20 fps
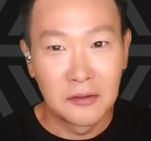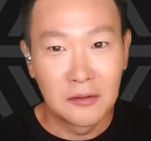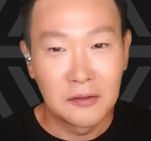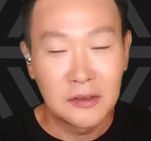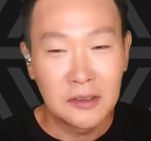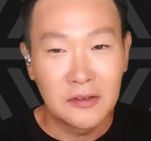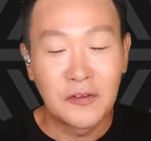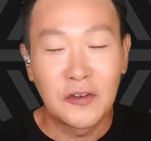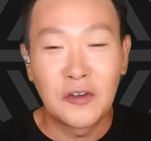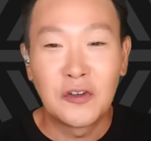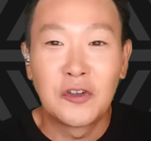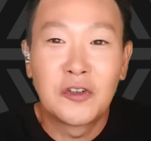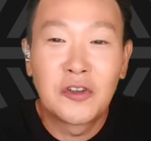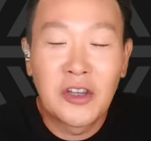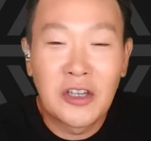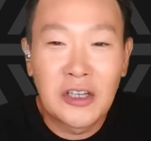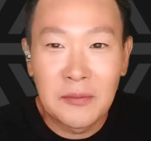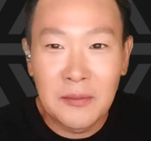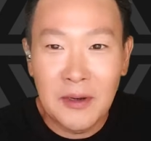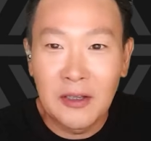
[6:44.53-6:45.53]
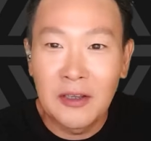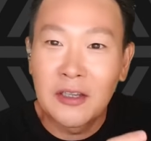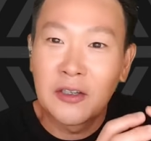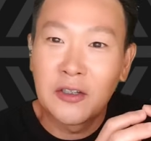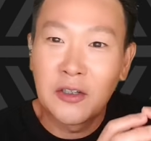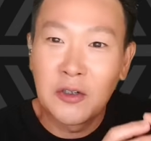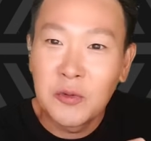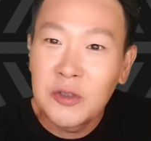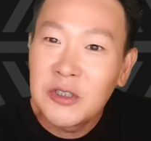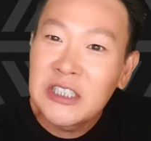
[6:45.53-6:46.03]
if you're thinking about like,
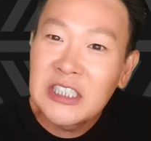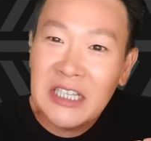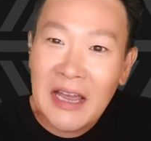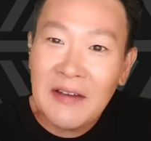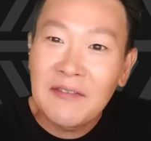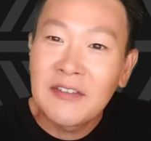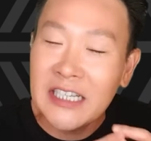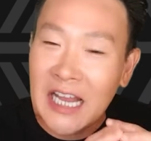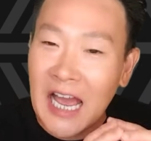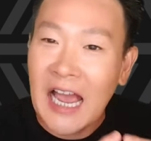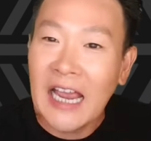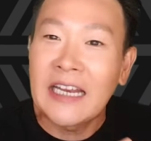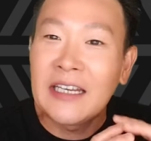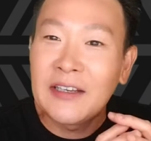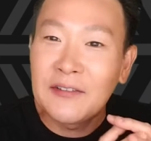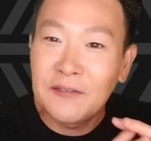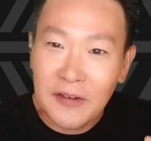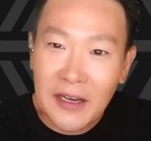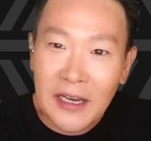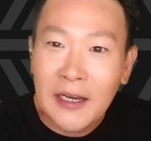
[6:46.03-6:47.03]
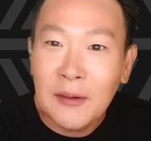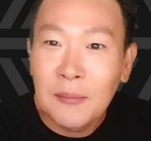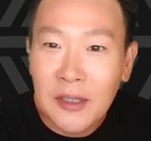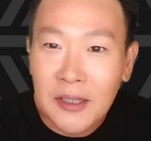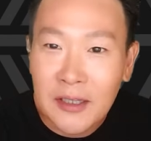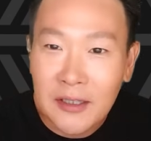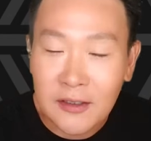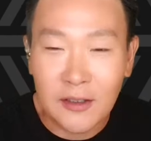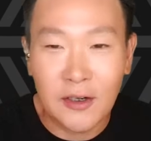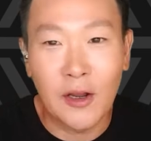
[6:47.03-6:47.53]
we just have a tiny
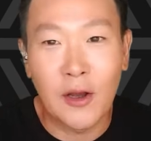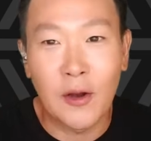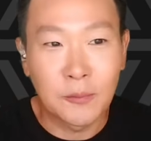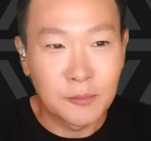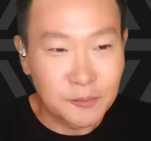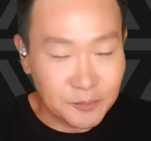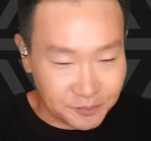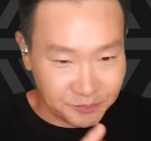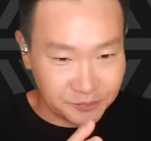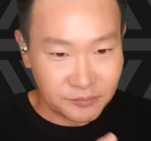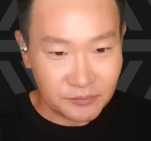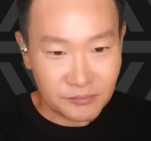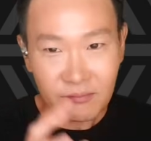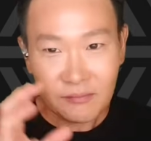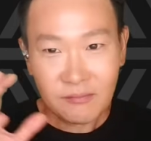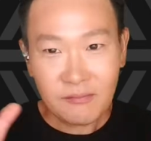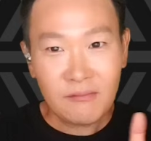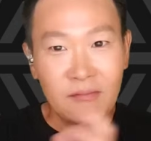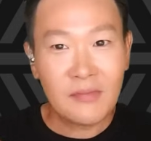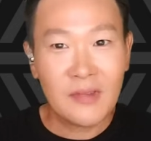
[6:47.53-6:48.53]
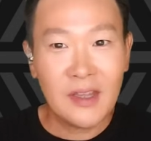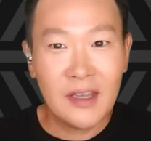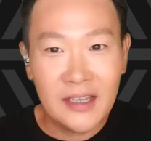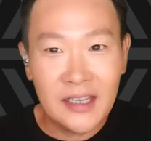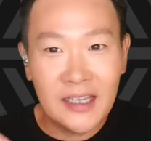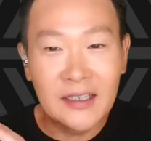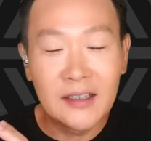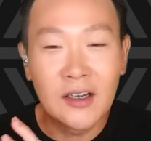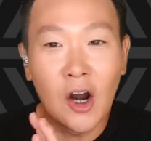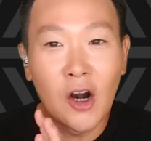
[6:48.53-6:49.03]
family,
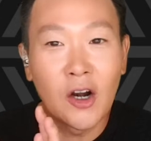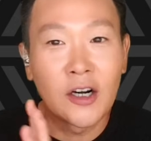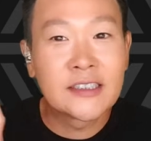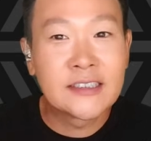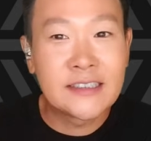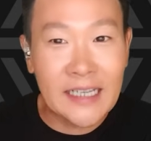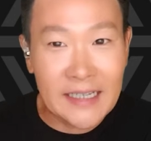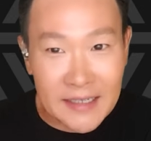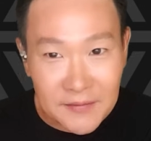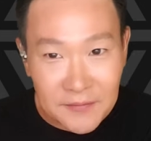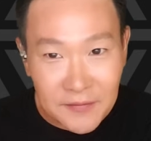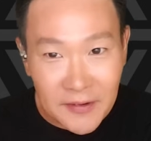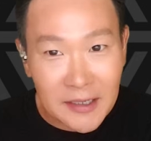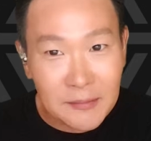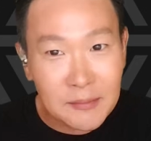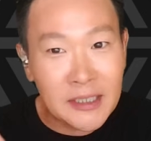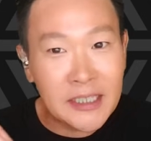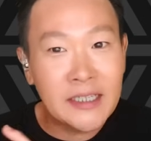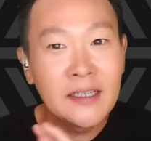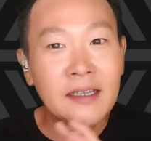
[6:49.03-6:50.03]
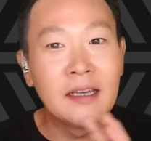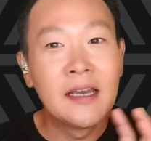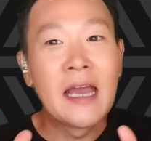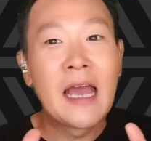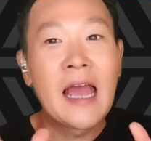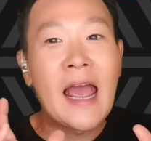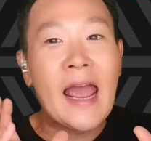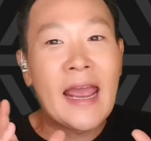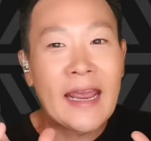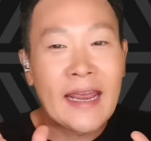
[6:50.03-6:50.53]
our extended family
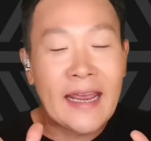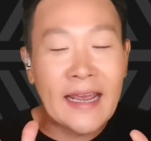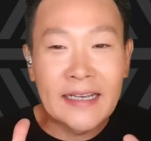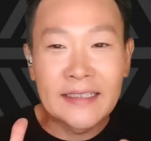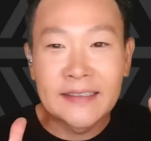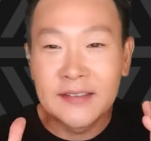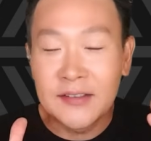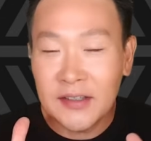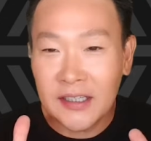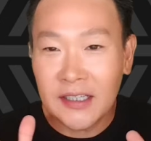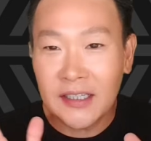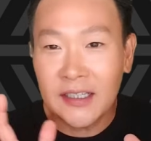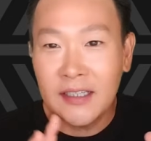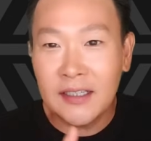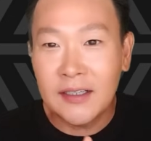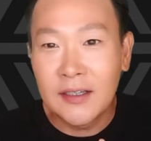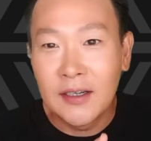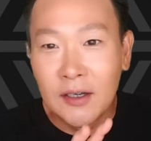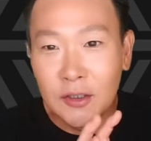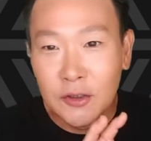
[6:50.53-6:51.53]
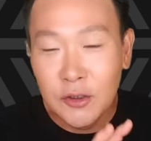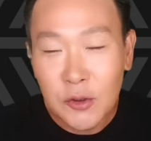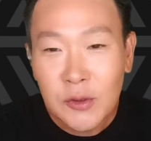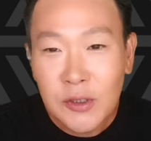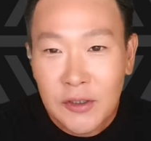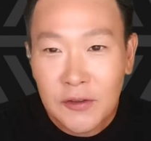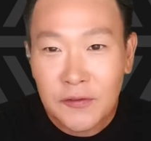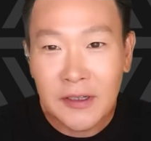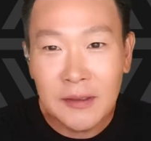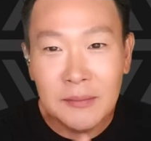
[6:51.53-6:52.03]
and the
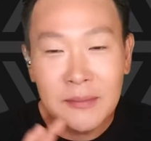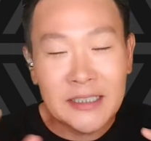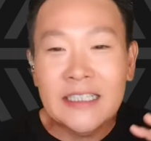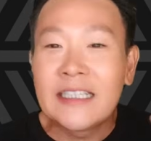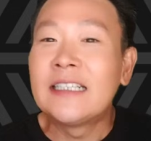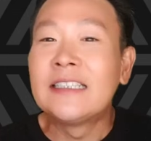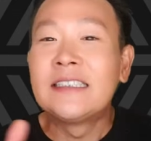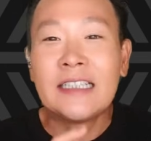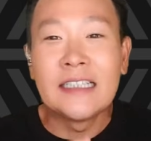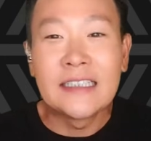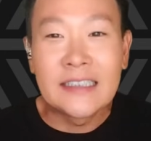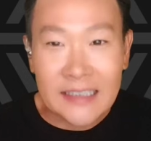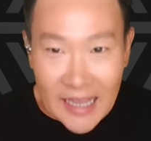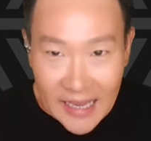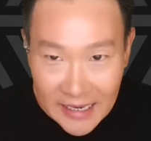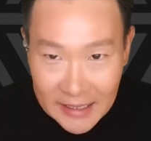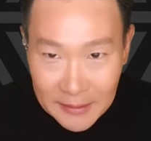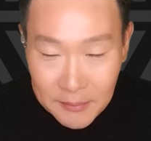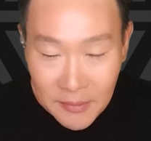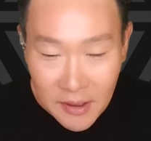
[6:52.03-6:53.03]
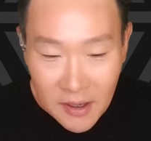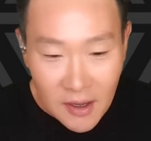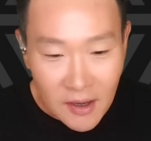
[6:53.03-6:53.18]
nuclear family is the same.